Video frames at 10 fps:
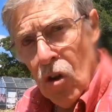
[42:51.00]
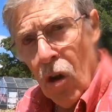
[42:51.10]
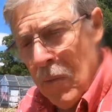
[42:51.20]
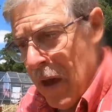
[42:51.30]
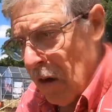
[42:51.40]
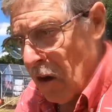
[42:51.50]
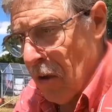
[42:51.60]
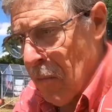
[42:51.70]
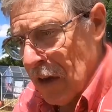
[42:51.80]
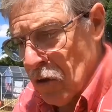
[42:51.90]
and time that and
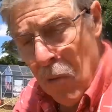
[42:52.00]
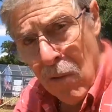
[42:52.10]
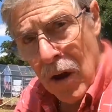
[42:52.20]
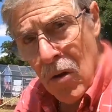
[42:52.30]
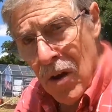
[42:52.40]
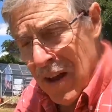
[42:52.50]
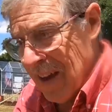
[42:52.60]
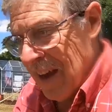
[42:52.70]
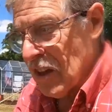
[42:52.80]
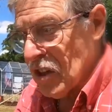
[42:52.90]
come back tomorrow
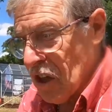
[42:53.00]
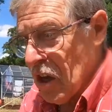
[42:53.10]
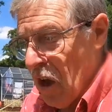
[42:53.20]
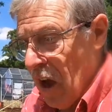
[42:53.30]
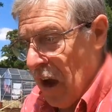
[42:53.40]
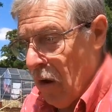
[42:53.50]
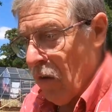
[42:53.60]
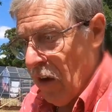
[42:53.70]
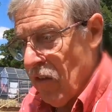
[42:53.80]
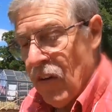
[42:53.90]
and see
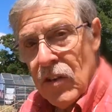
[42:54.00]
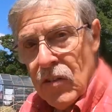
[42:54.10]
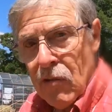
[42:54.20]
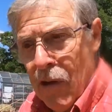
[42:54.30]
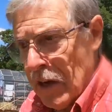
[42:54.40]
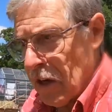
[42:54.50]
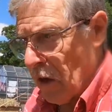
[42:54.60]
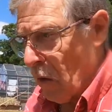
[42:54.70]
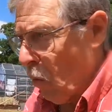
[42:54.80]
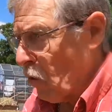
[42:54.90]
how they've
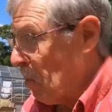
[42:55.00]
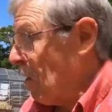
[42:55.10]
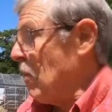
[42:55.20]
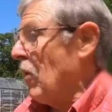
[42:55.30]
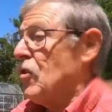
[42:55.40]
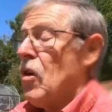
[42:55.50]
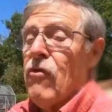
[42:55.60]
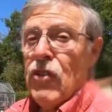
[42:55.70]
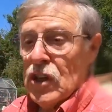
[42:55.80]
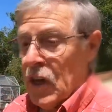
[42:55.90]
degraded in the water. Bear in mind, there's
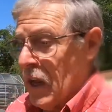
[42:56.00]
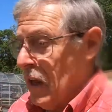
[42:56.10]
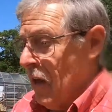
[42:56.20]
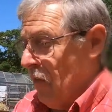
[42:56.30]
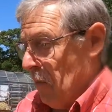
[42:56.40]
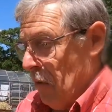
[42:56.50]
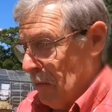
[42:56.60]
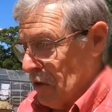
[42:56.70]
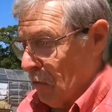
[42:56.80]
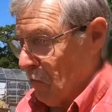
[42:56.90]
no fish in here. There
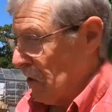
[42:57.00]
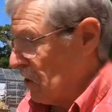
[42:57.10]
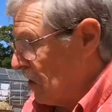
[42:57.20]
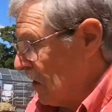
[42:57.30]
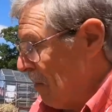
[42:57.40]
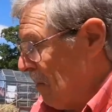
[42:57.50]
might be some creatures that